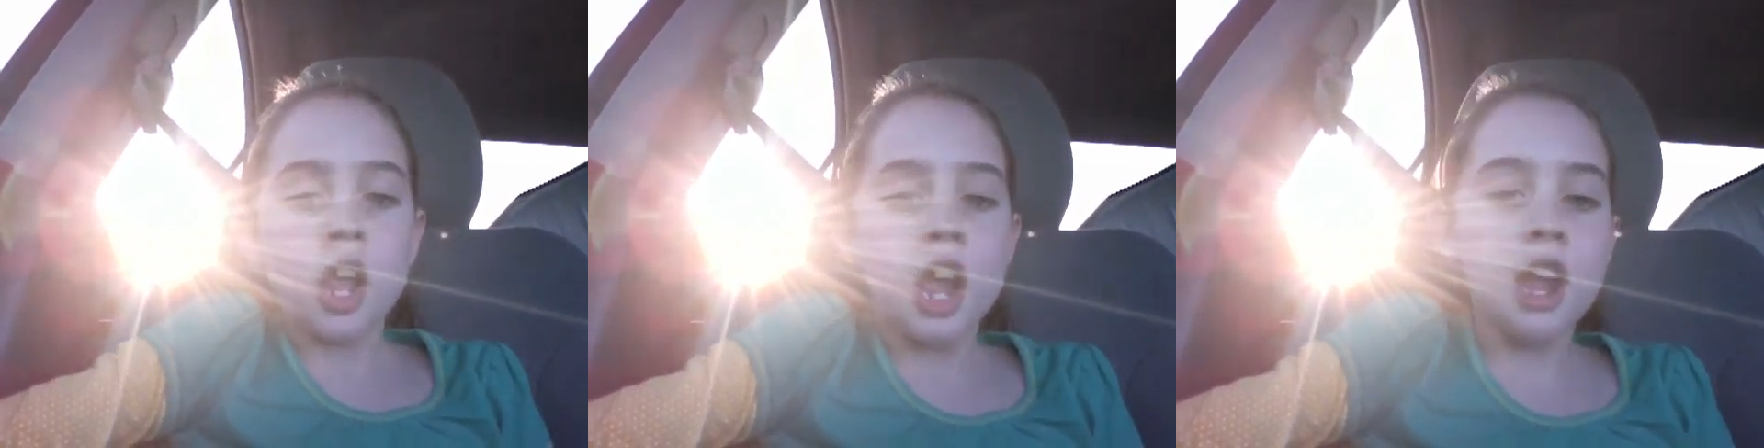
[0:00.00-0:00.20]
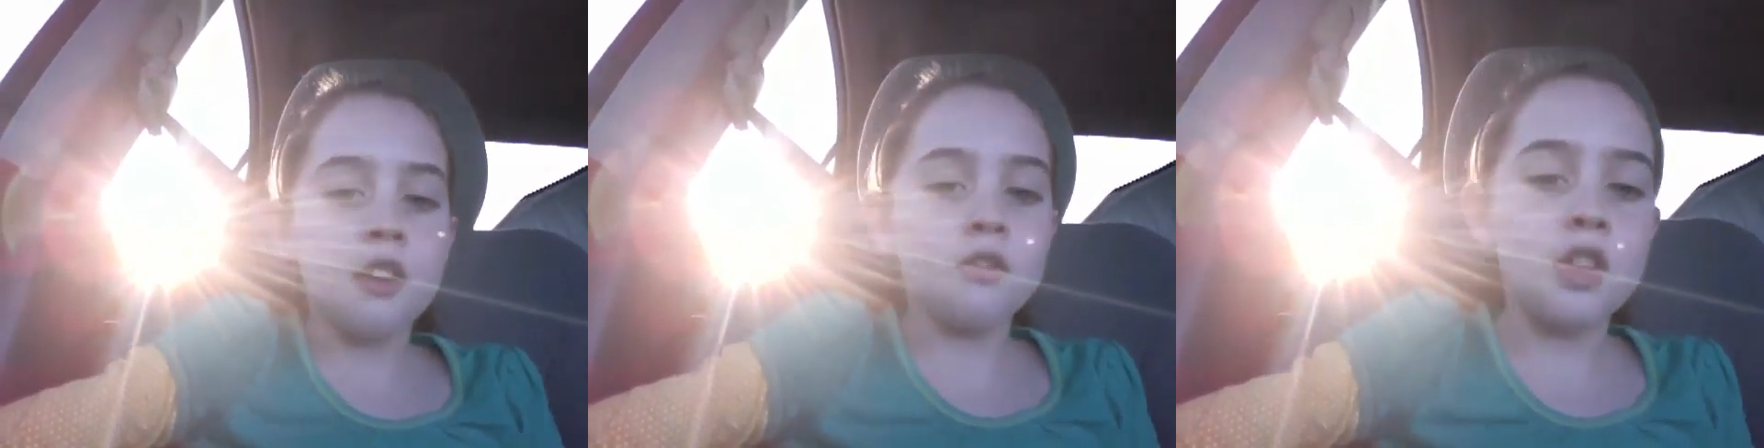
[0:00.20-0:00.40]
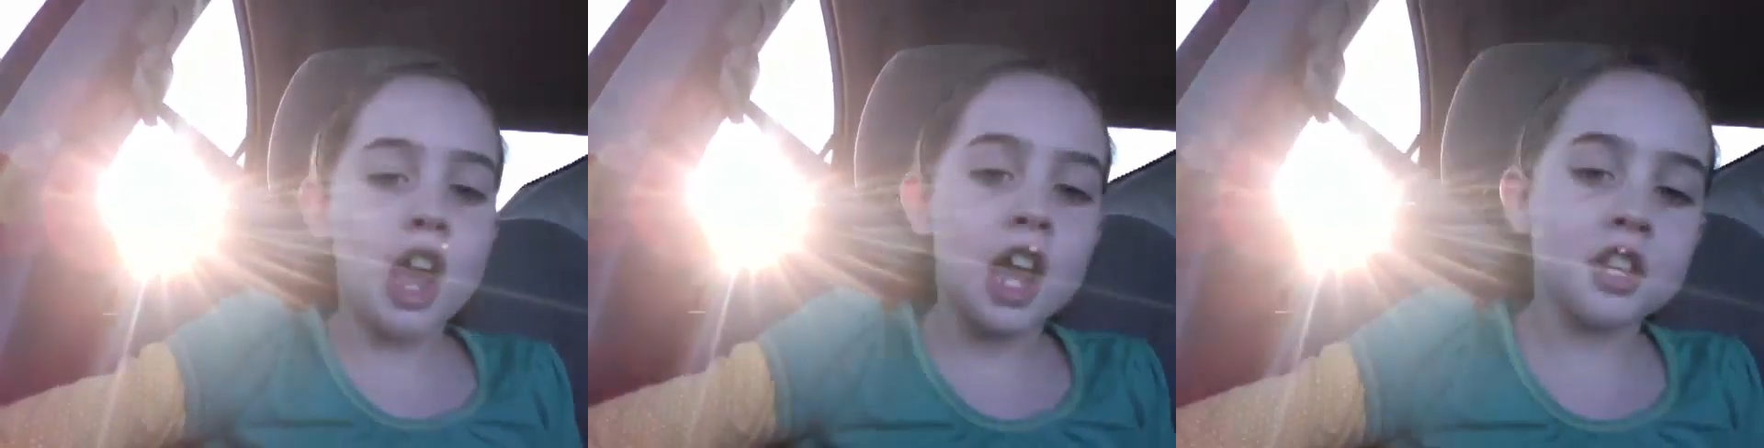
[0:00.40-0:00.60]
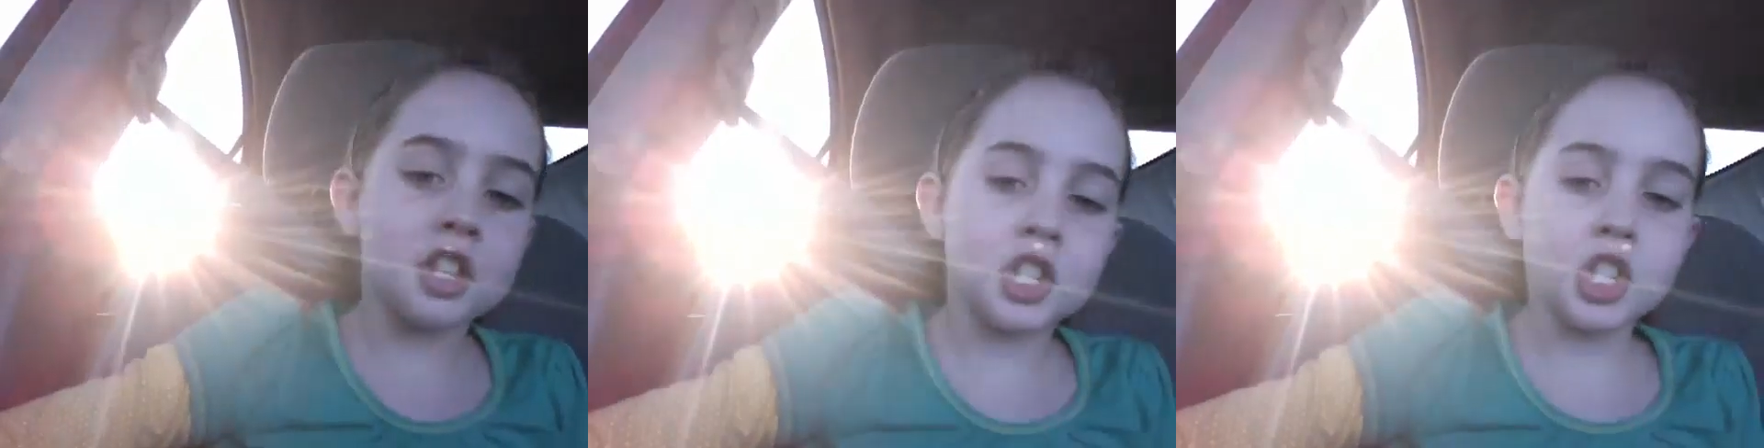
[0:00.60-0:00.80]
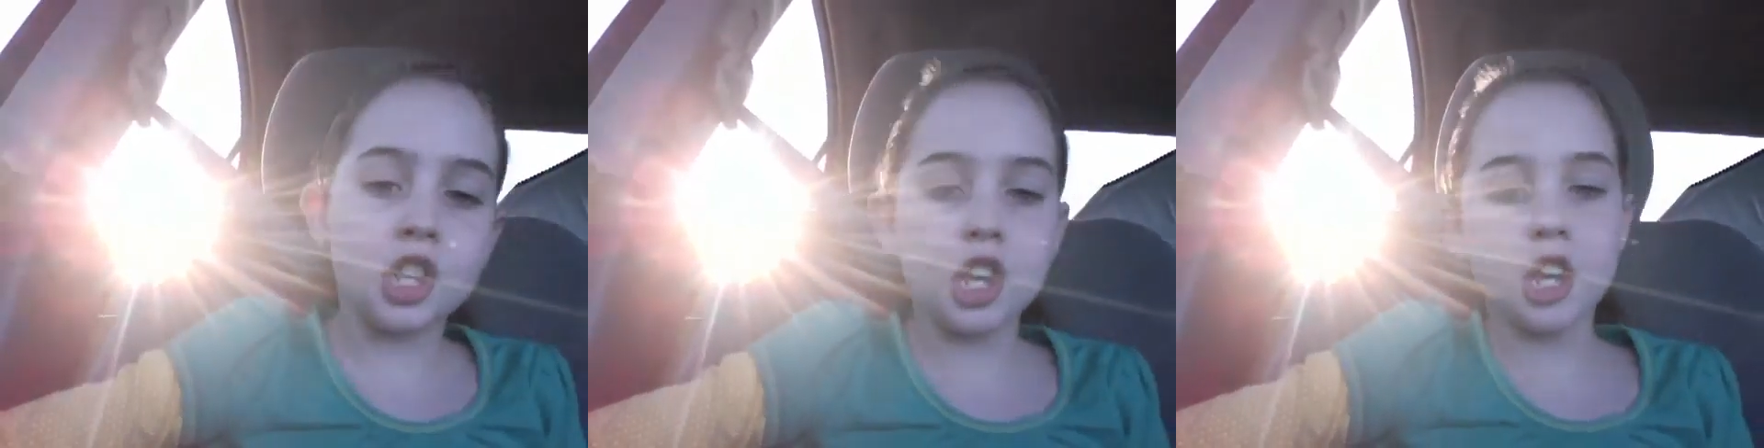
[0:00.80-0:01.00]
And
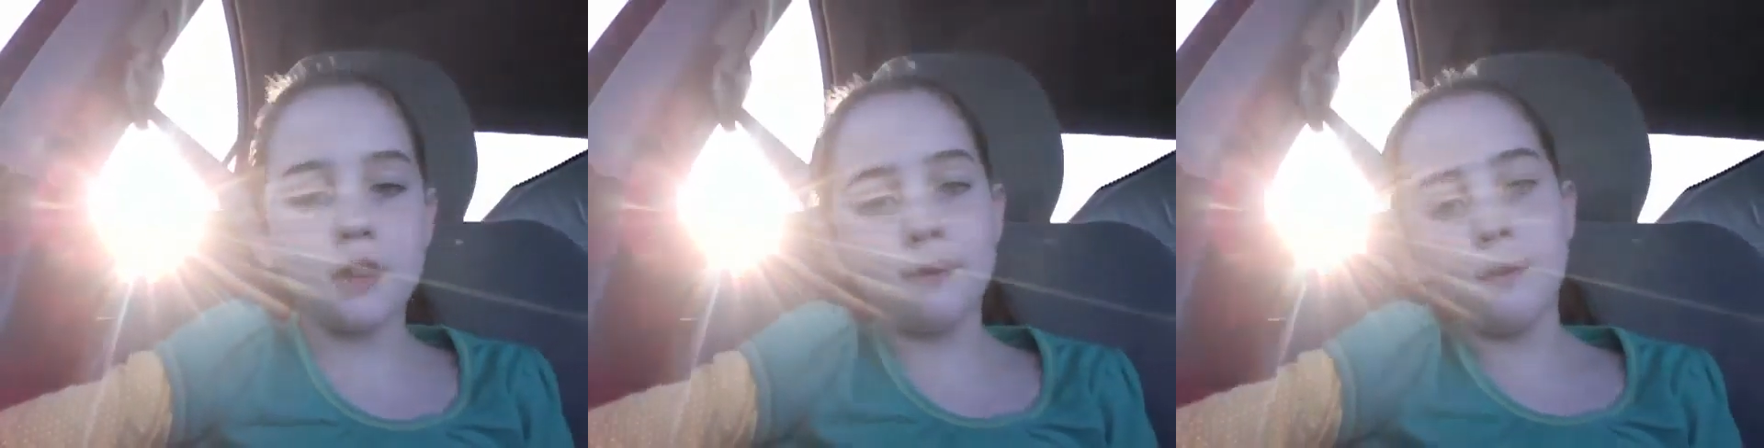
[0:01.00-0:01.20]
that's it